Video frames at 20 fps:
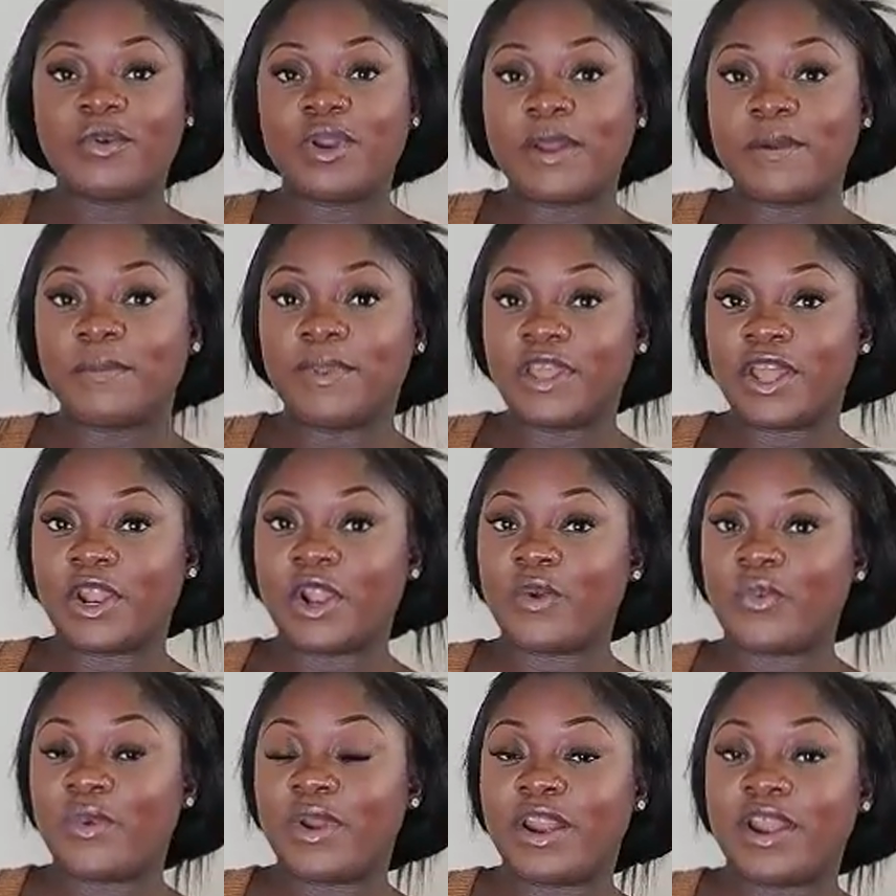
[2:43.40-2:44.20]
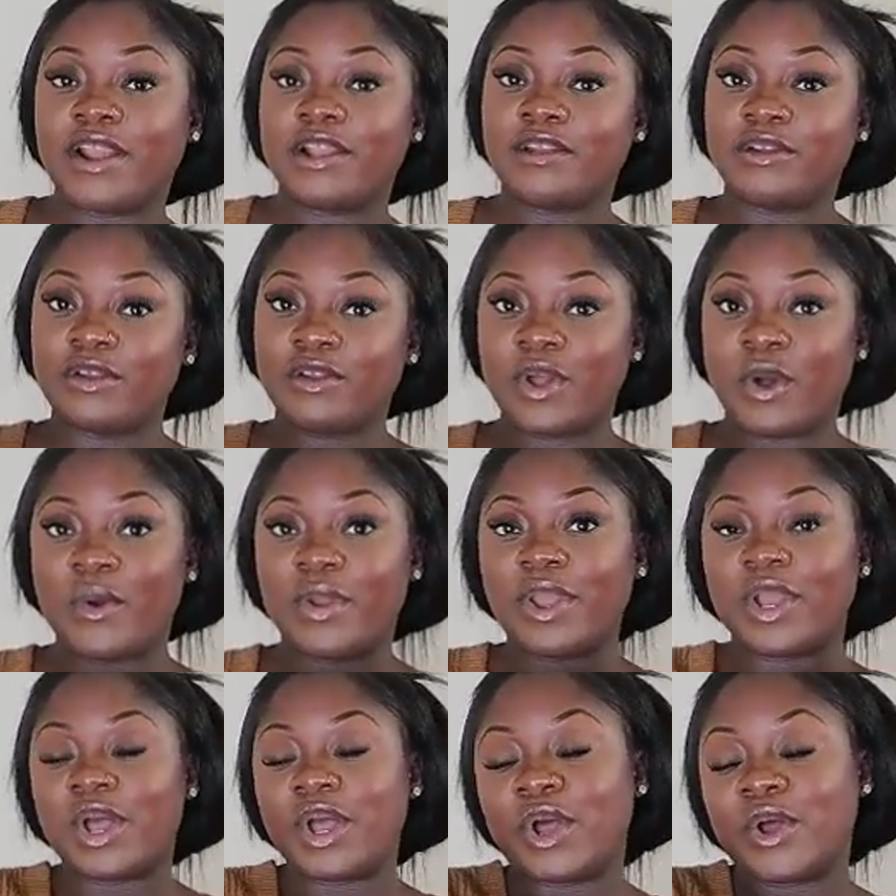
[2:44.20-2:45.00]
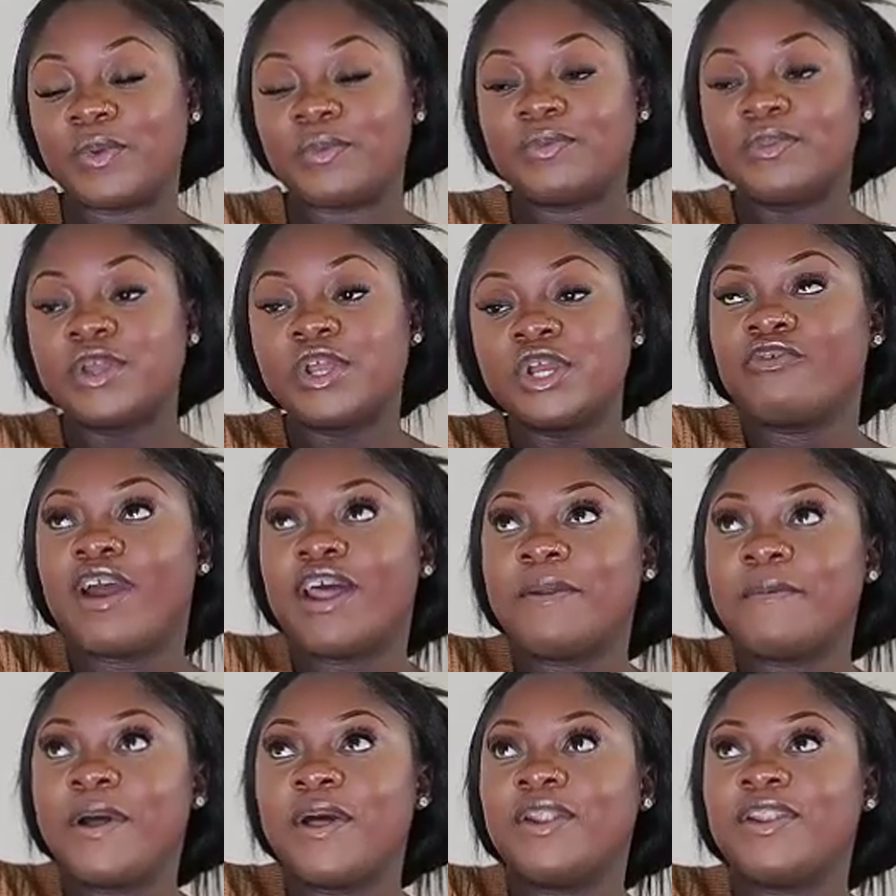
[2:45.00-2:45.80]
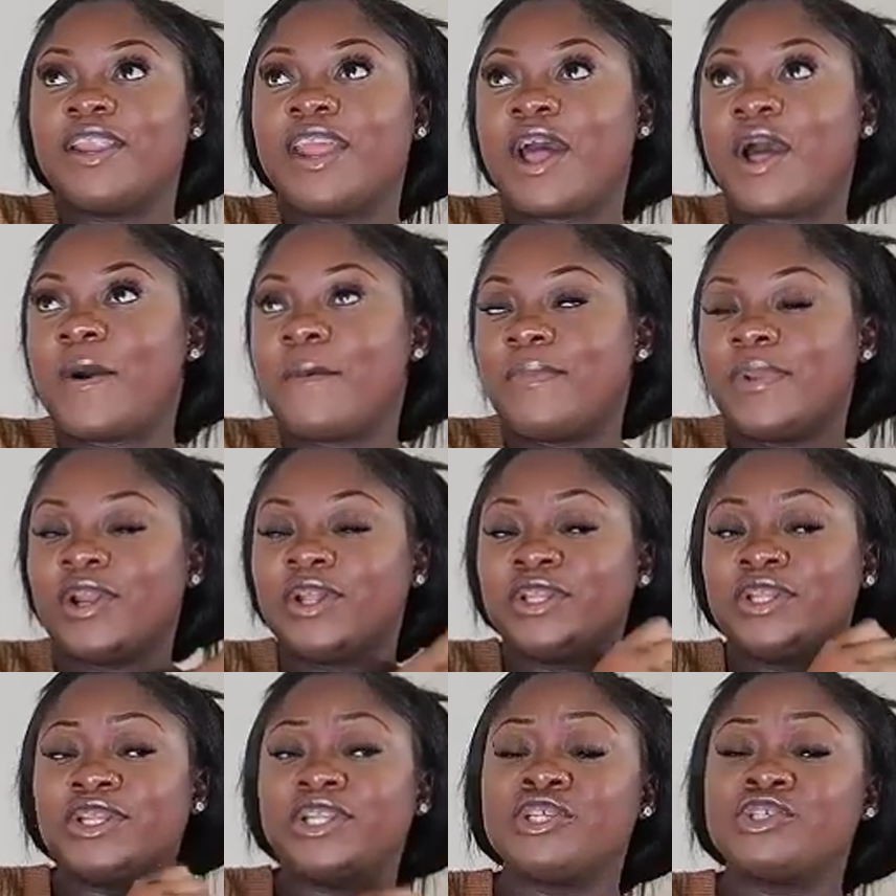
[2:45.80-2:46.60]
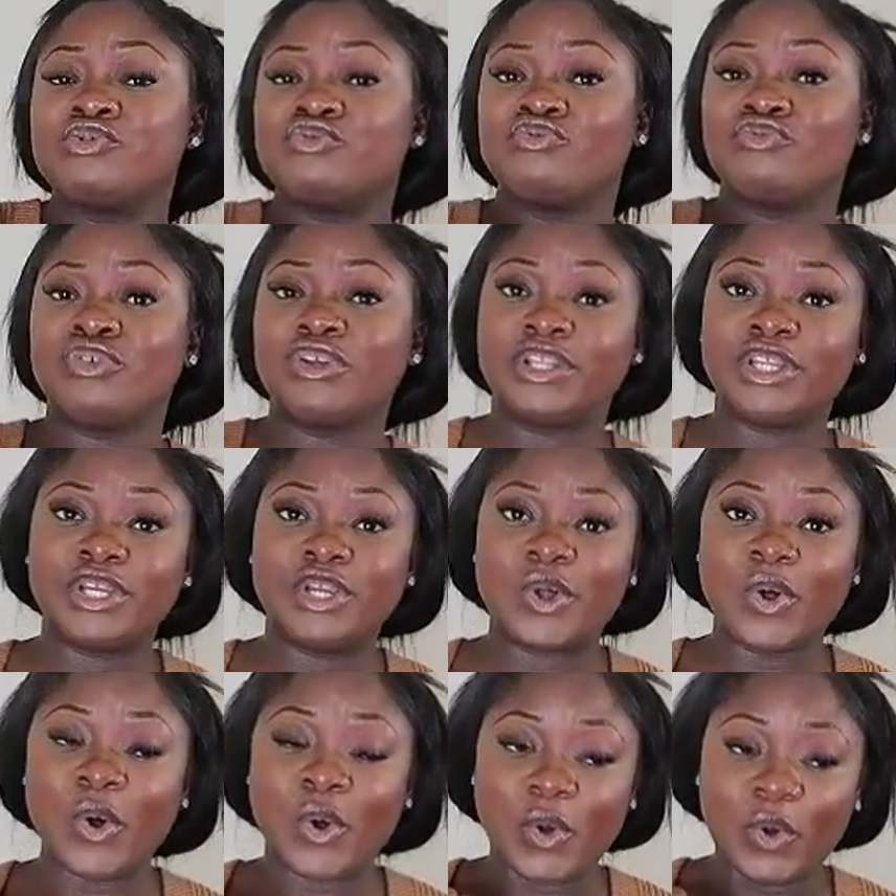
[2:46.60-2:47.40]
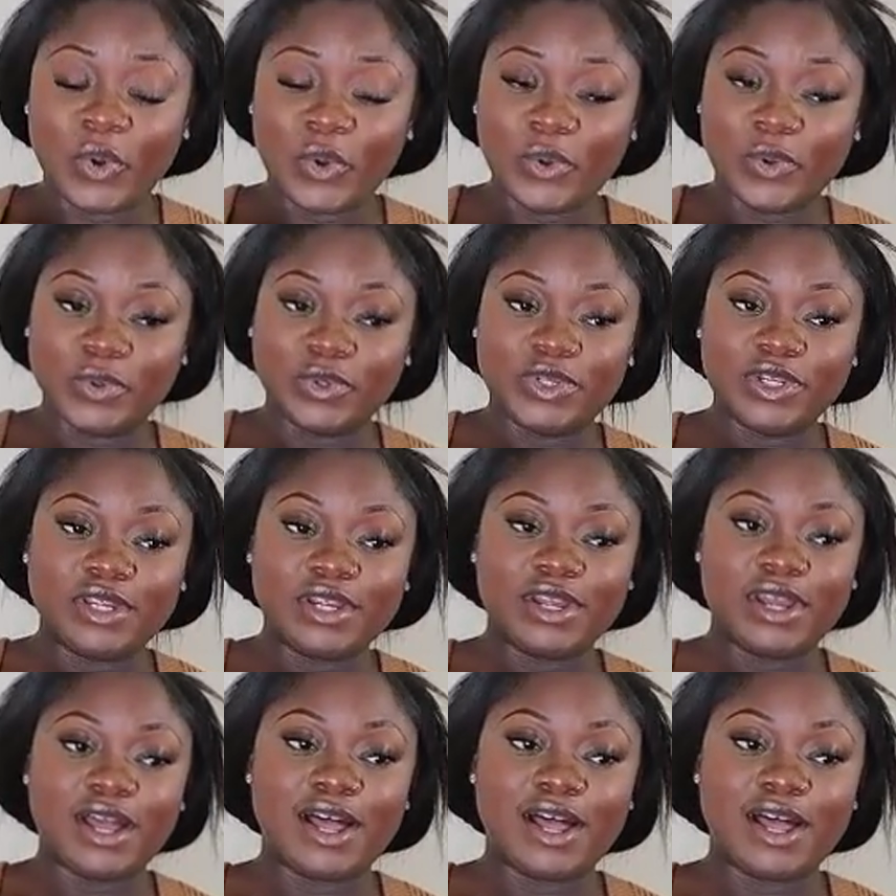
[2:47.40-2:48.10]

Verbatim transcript: what I plan on wearing going home. So right about now, Maryland is really cold.